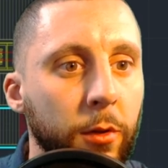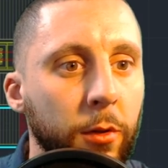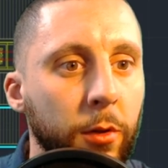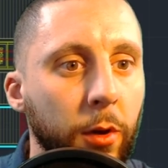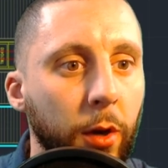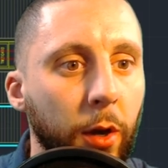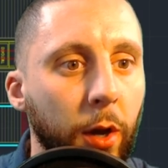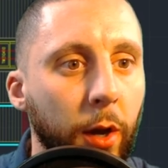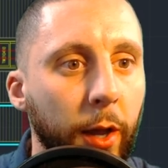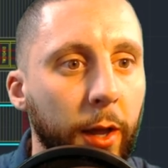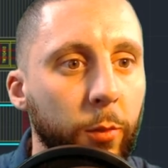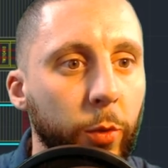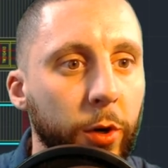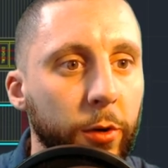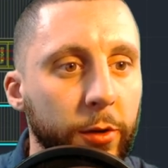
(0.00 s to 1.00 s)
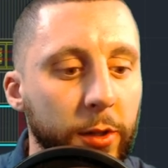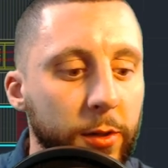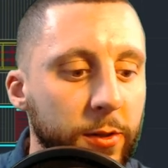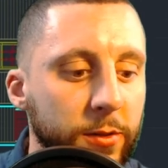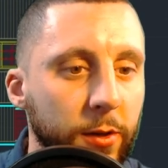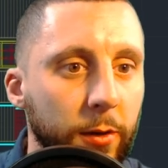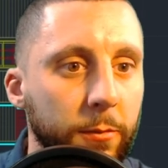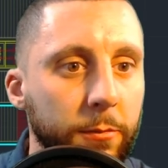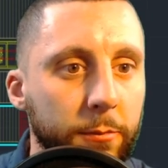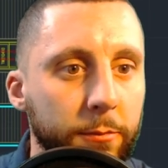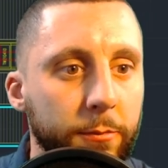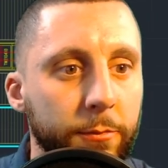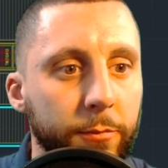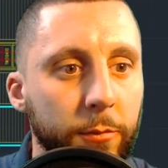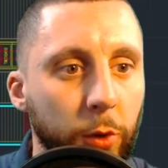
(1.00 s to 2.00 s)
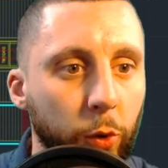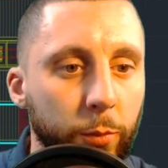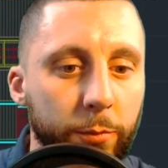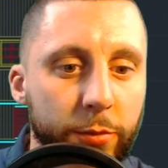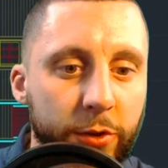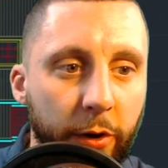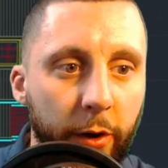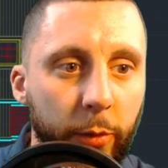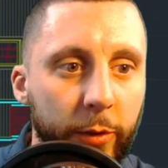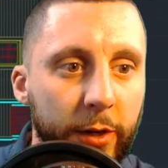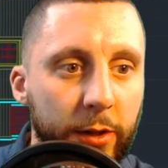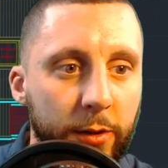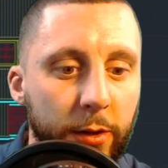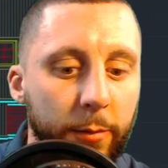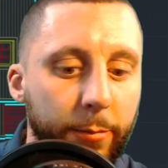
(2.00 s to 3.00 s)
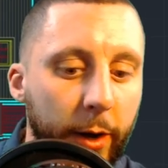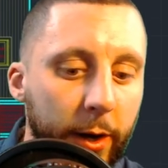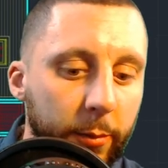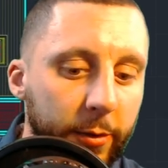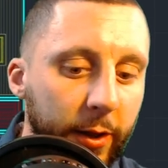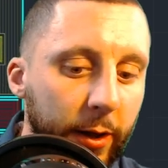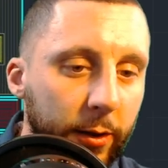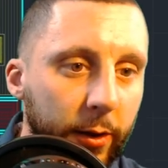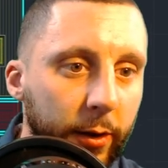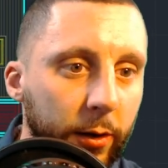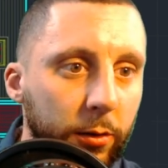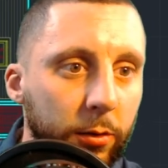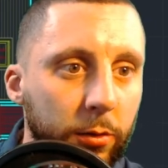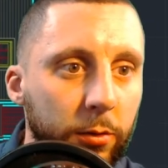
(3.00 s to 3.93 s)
Uh, and we don't need this line. Oh, sorry, we need the bottom of that line.